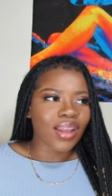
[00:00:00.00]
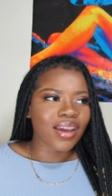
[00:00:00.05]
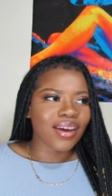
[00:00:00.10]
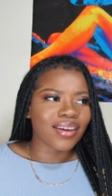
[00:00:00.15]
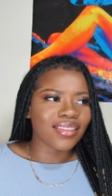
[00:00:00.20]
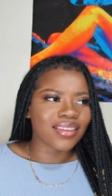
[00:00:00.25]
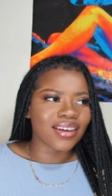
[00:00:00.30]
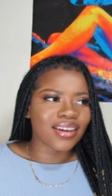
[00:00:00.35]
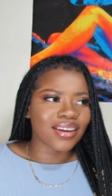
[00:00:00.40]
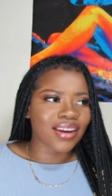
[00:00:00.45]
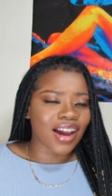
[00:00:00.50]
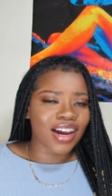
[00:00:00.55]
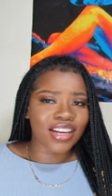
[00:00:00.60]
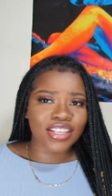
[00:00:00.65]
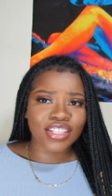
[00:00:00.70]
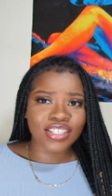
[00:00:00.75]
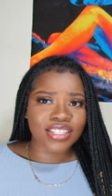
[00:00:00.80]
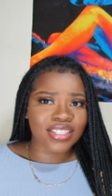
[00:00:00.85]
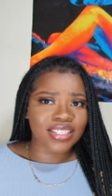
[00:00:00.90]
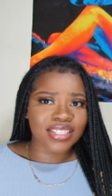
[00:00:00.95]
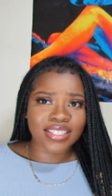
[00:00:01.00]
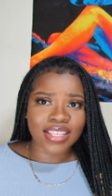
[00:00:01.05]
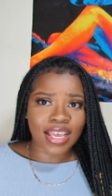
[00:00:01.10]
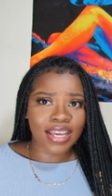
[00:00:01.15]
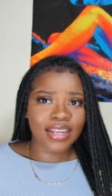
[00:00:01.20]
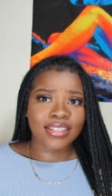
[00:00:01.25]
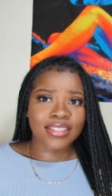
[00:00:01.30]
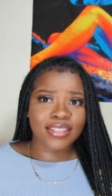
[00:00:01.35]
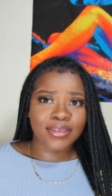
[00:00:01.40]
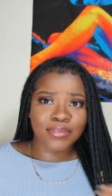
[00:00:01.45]
And then I just
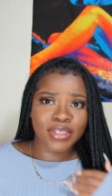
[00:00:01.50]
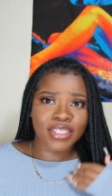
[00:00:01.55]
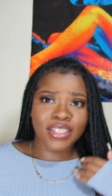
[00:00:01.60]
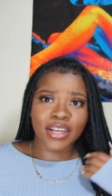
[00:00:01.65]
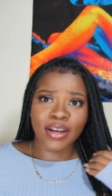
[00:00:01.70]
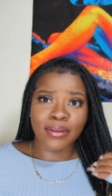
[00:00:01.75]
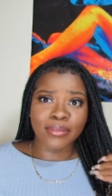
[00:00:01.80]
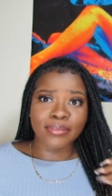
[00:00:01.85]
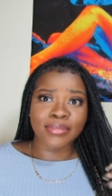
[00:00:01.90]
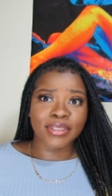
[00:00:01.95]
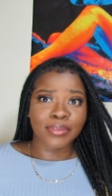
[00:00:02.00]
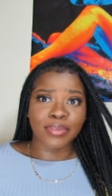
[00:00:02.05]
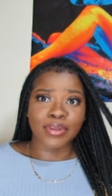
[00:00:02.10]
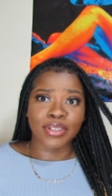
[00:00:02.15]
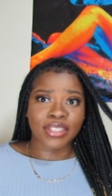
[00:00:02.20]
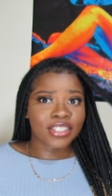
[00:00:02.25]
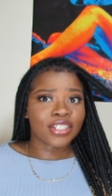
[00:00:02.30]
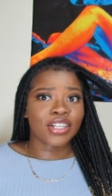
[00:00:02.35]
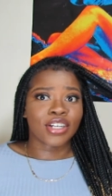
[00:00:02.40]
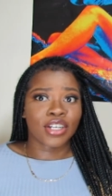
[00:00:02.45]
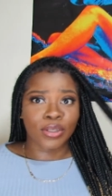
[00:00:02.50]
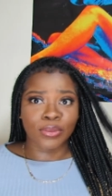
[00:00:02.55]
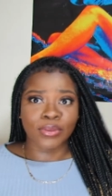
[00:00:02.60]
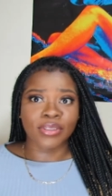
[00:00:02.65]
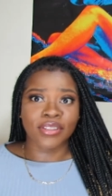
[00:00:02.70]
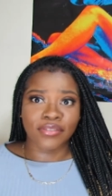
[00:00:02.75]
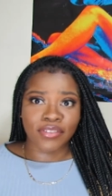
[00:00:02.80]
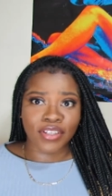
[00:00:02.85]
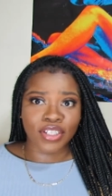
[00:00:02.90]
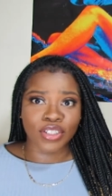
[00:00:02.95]
decided to become the pretty girl with
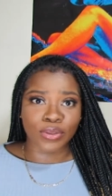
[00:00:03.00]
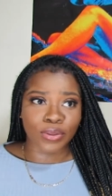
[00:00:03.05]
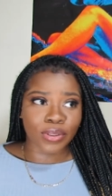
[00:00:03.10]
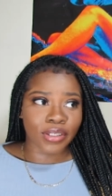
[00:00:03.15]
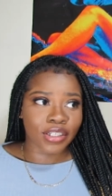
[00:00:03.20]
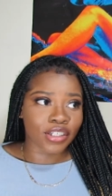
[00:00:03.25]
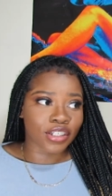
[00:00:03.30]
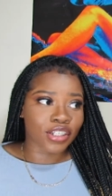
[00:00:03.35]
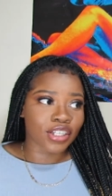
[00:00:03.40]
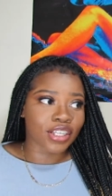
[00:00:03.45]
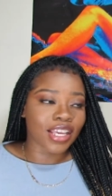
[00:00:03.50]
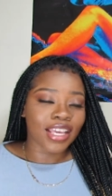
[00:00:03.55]
the facial hair.